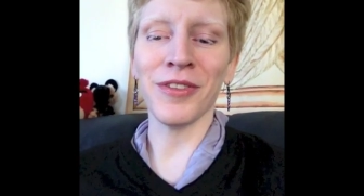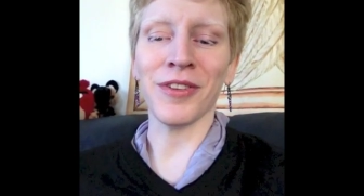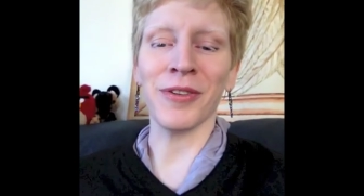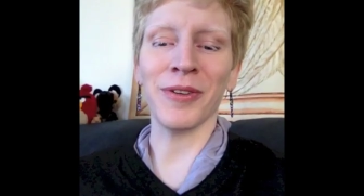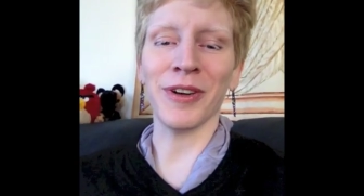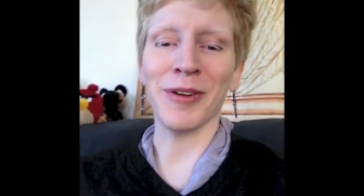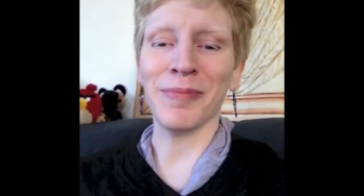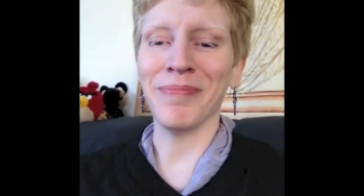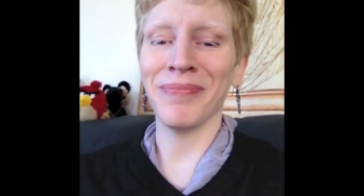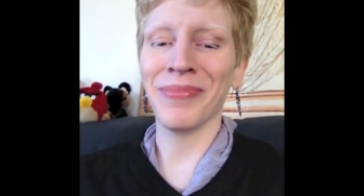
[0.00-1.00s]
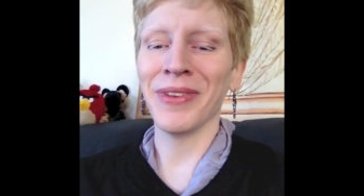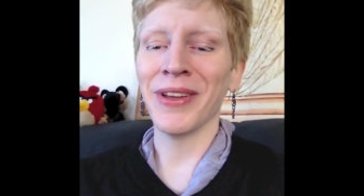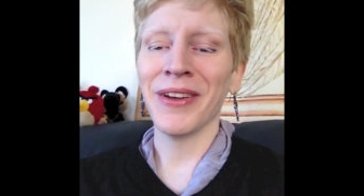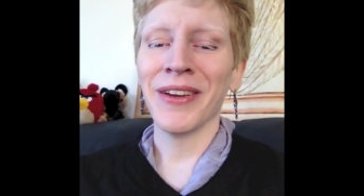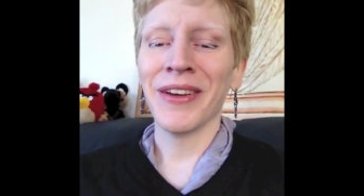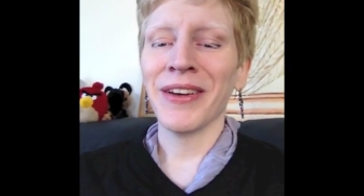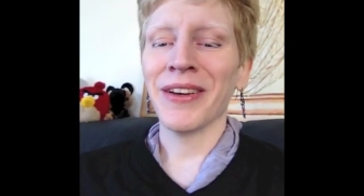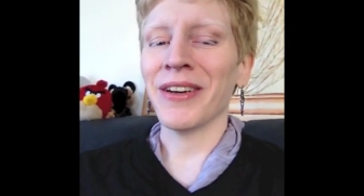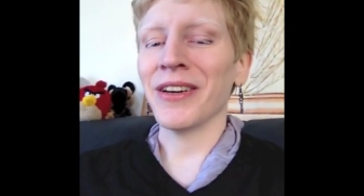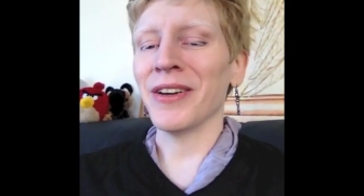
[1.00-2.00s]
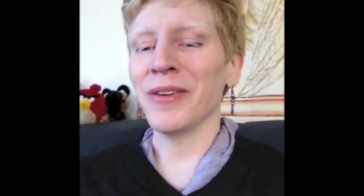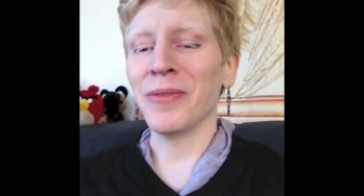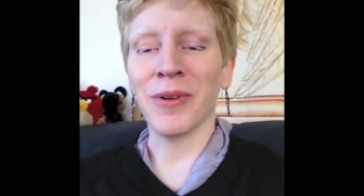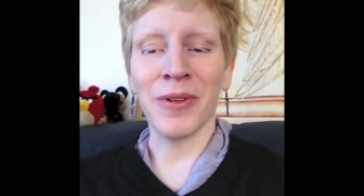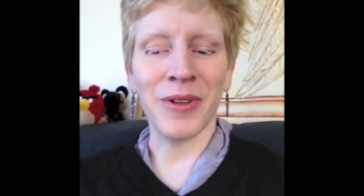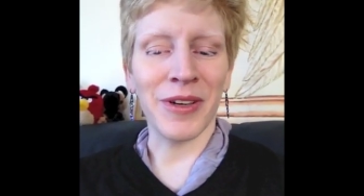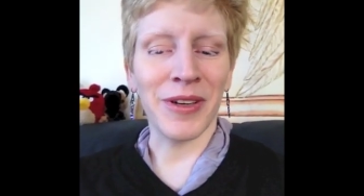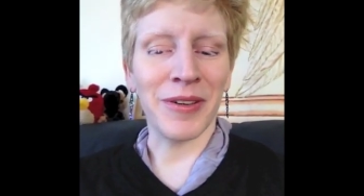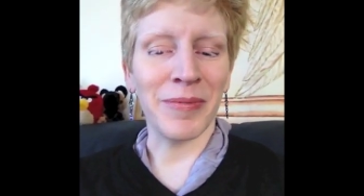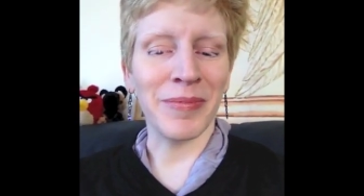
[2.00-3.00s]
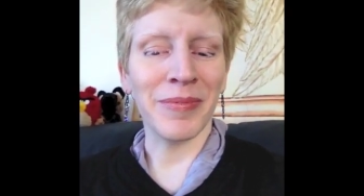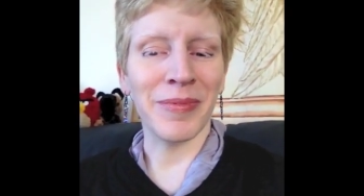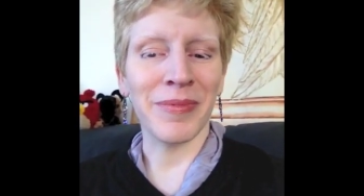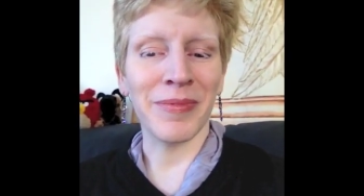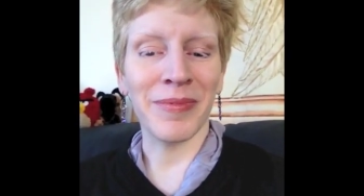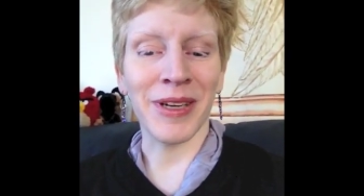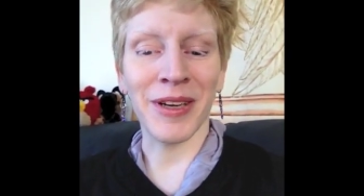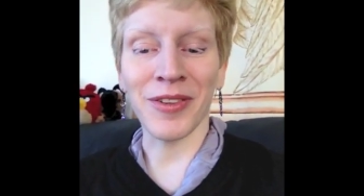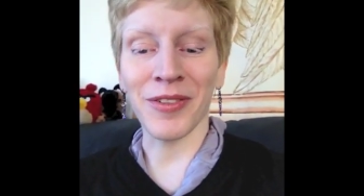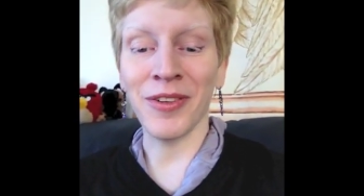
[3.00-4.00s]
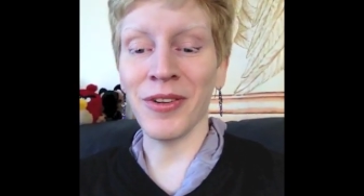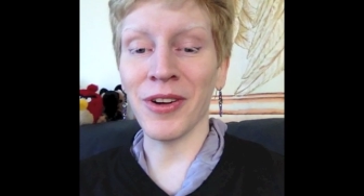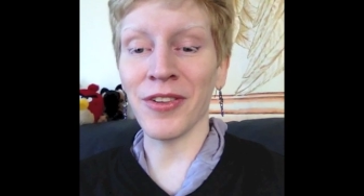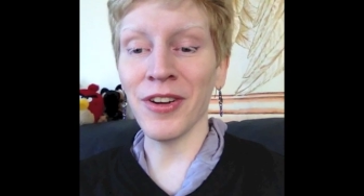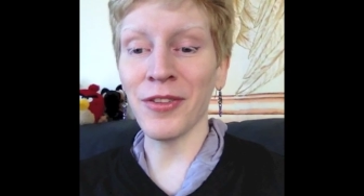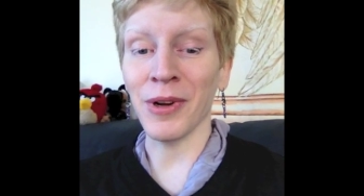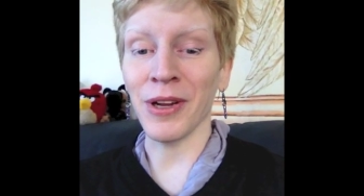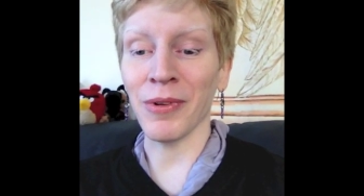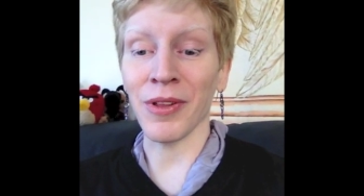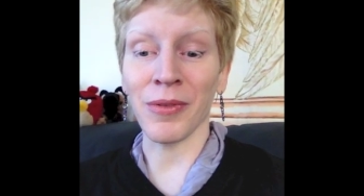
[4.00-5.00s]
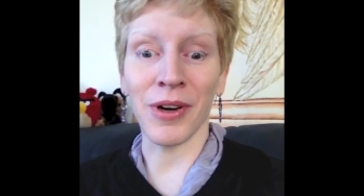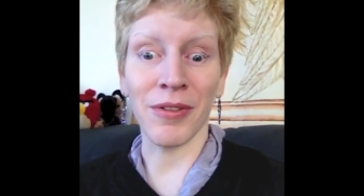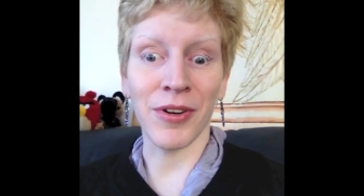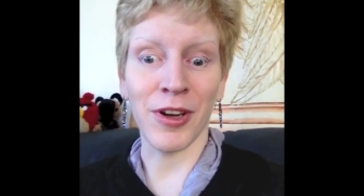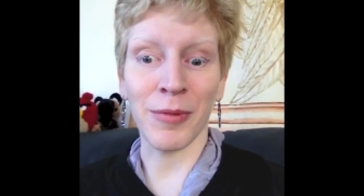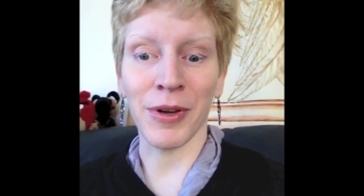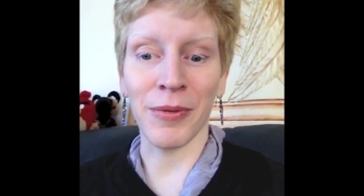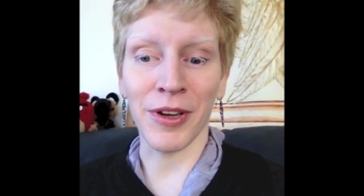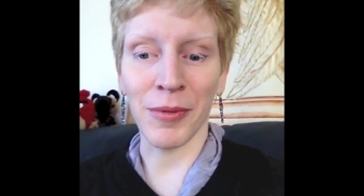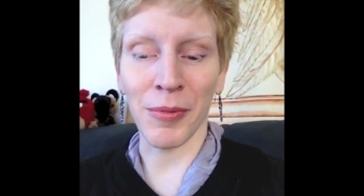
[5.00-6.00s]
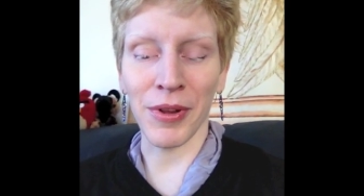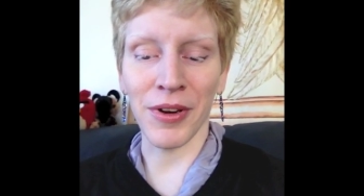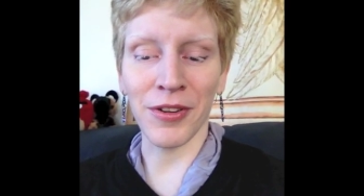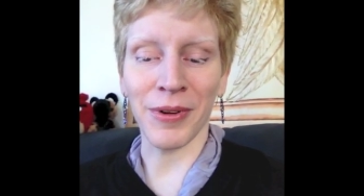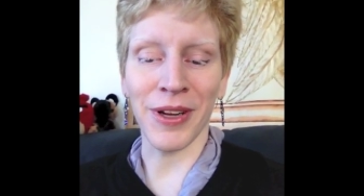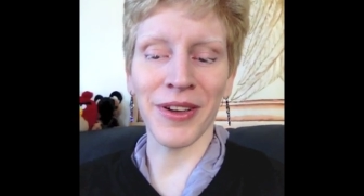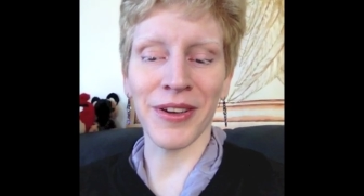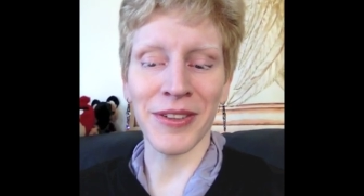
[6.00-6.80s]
So um, I will I guess I'll see you guys next week with whatever topic we come up with next week.